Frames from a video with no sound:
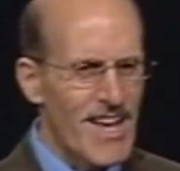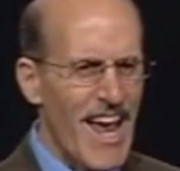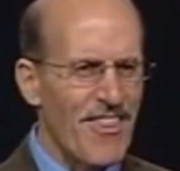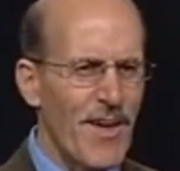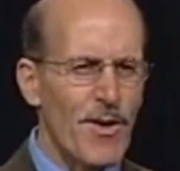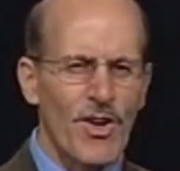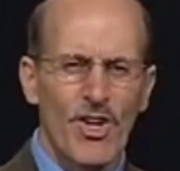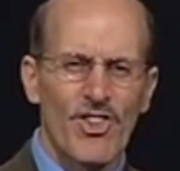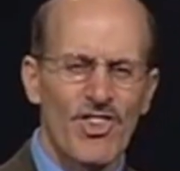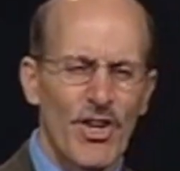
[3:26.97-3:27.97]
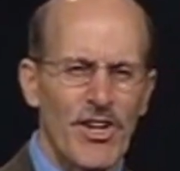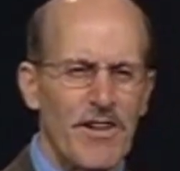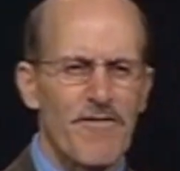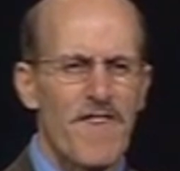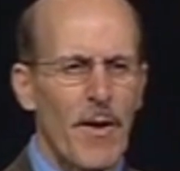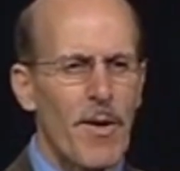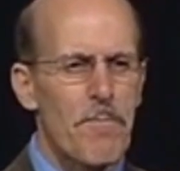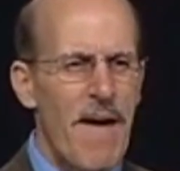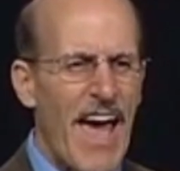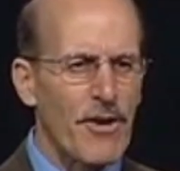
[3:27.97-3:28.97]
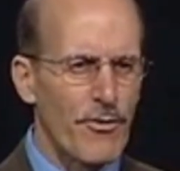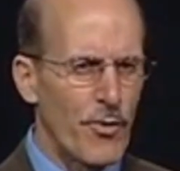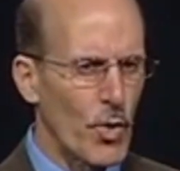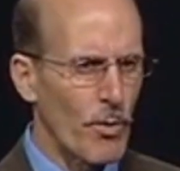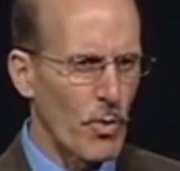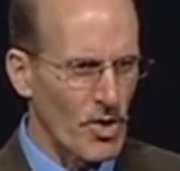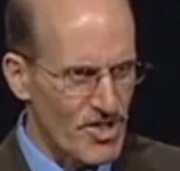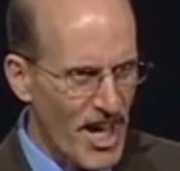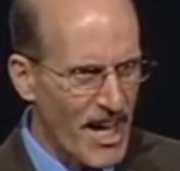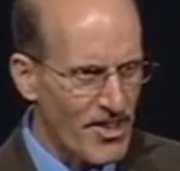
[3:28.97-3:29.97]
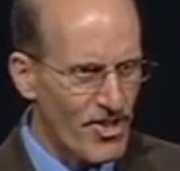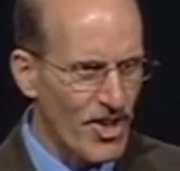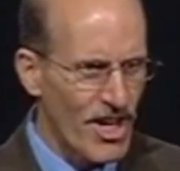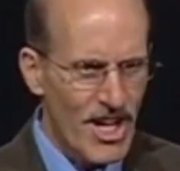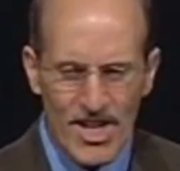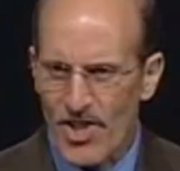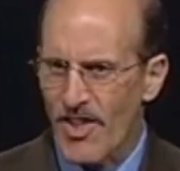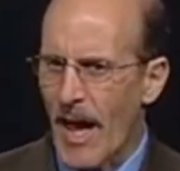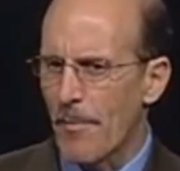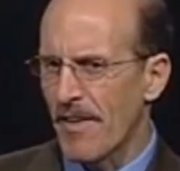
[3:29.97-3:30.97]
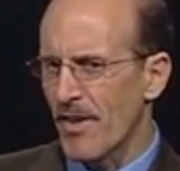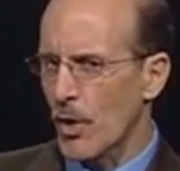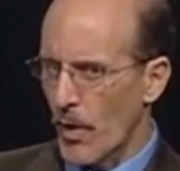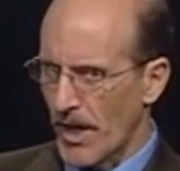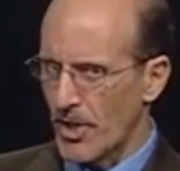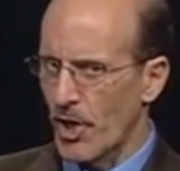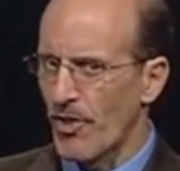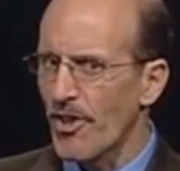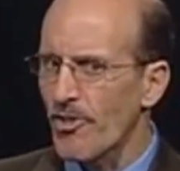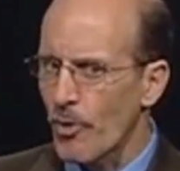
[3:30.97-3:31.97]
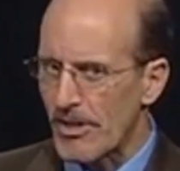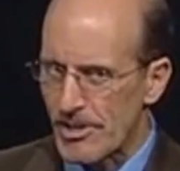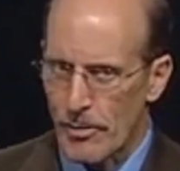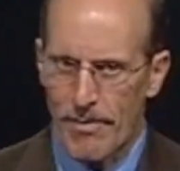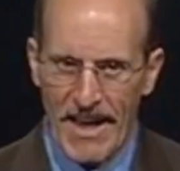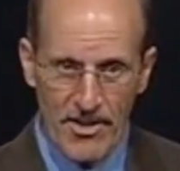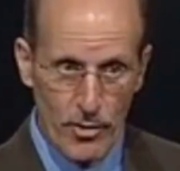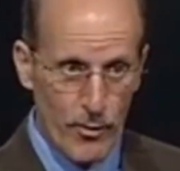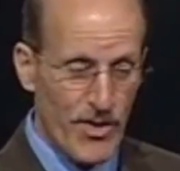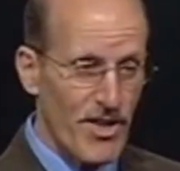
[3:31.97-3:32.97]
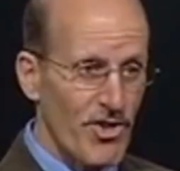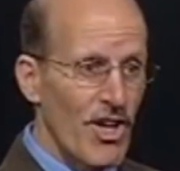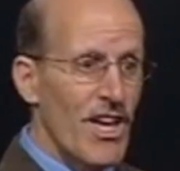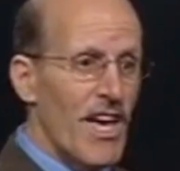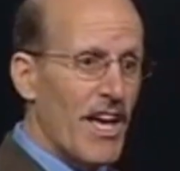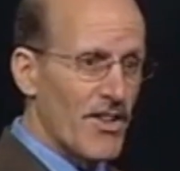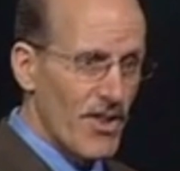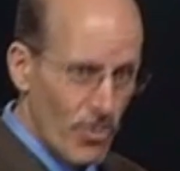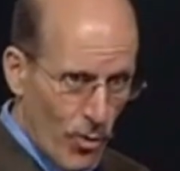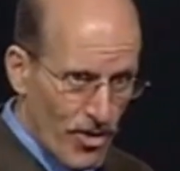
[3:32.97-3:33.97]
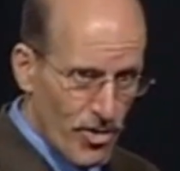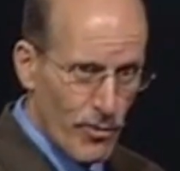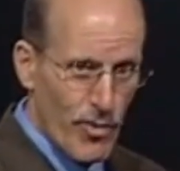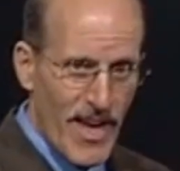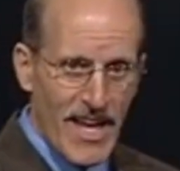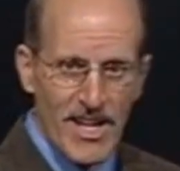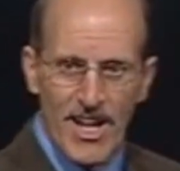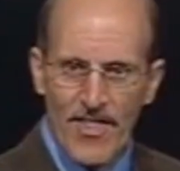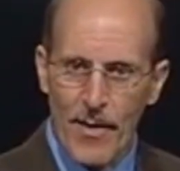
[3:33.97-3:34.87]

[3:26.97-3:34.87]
and they considered it very bad form or taste to say, I'm giving credit to this Christian pastor for this and to this Christian for that.